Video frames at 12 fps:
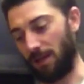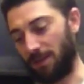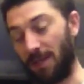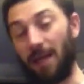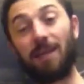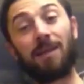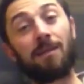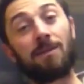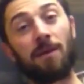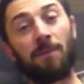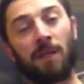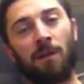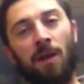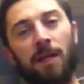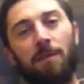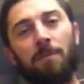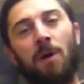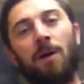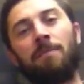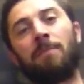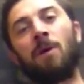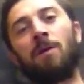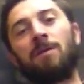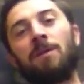taking something like a pine
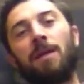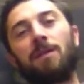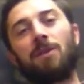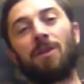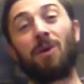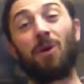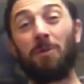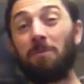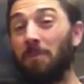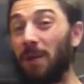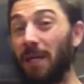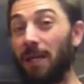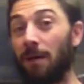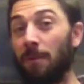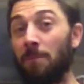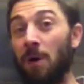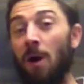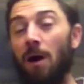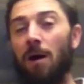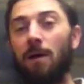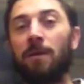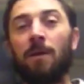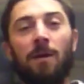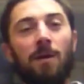pollen tincture could be a
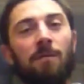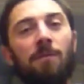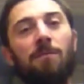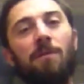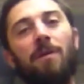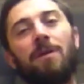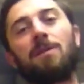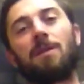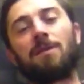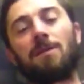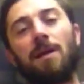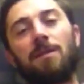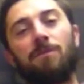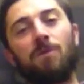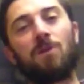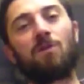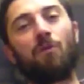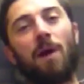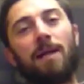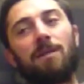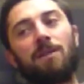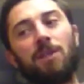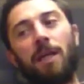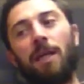part of a very successful
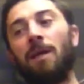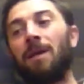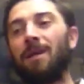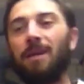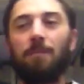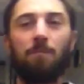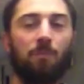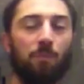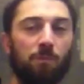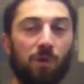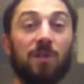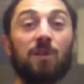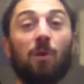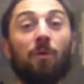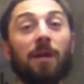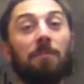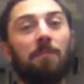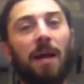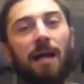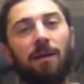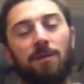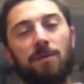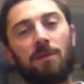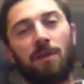strategy in restoring
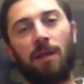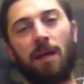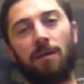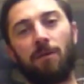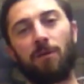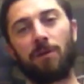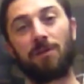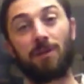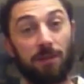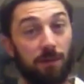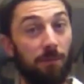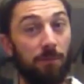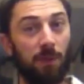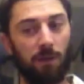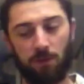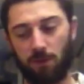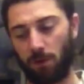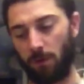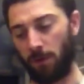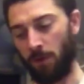balance to the endocrine system, you know. So